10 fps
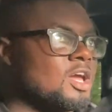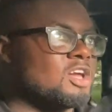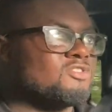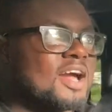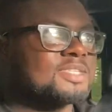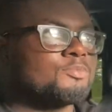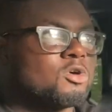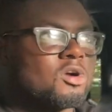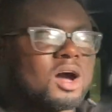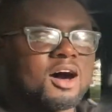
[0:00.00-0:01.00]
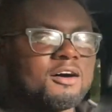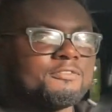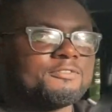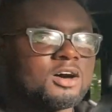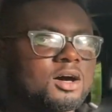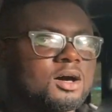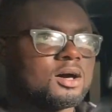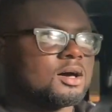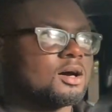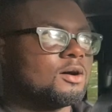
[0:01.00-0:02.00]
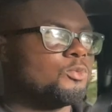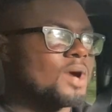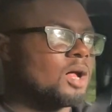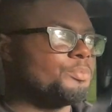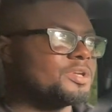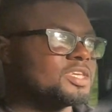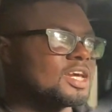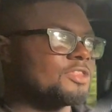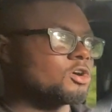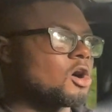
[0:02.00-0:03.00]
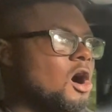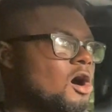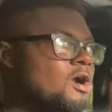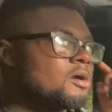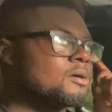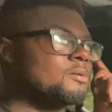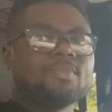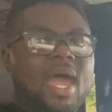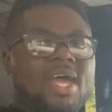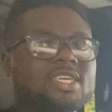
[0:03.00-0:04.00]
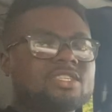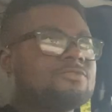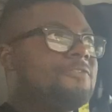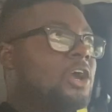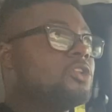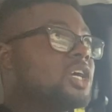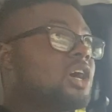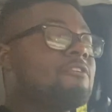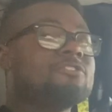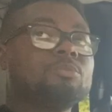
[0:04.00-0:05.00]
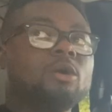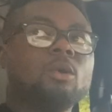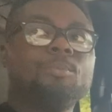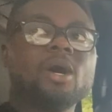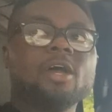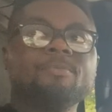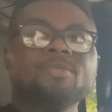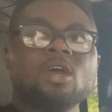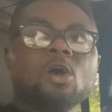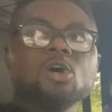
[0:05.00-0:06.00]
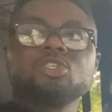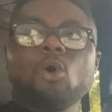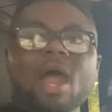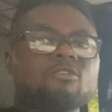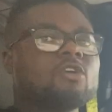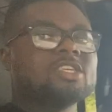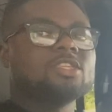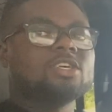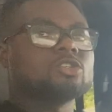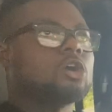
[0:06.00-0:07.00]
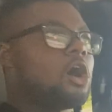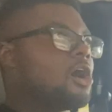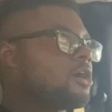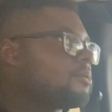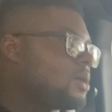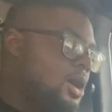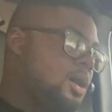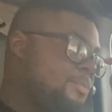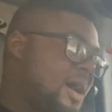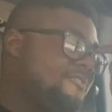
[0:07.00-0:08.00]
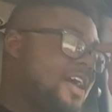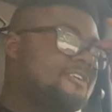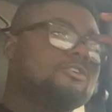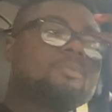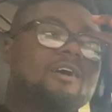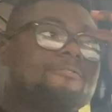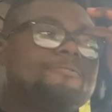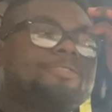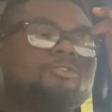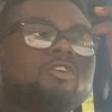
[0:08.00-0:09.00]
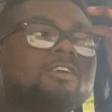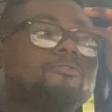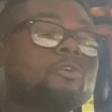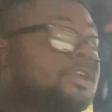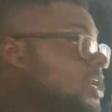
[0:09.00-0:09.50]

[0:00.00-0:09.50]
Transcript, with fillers: It drives more of uh, a well put together car and it's fairly comfortable. But so I rented this car. Um, I've had it for about three, four